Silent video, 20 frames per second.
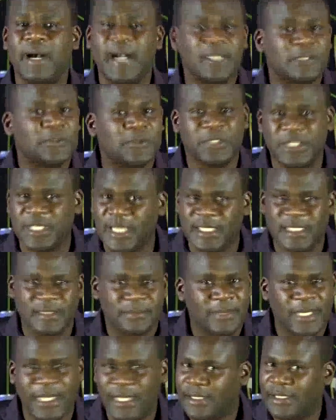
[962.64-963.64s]
back to church.
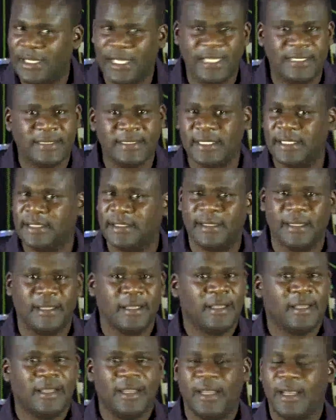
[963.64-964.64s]
Men, as in,
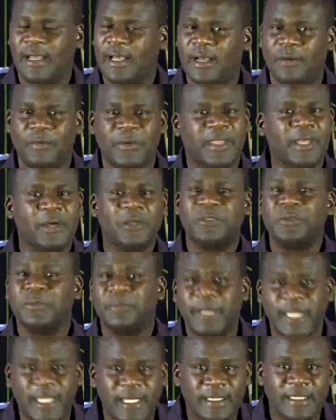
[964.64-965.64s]
without you
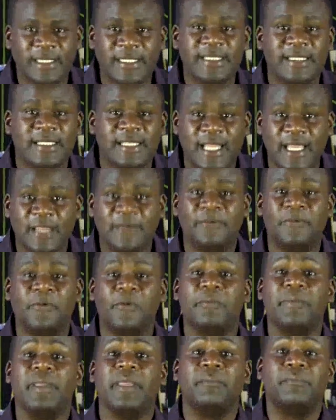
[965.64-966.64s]
men, this life
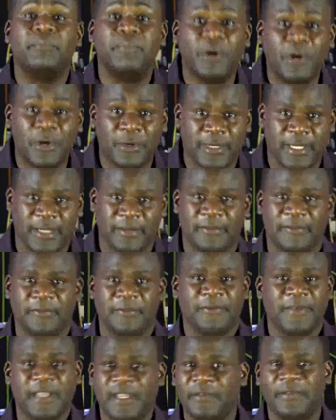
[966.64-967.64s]
will be boring,
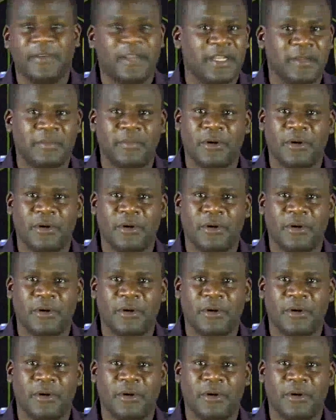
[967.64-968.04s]
very, very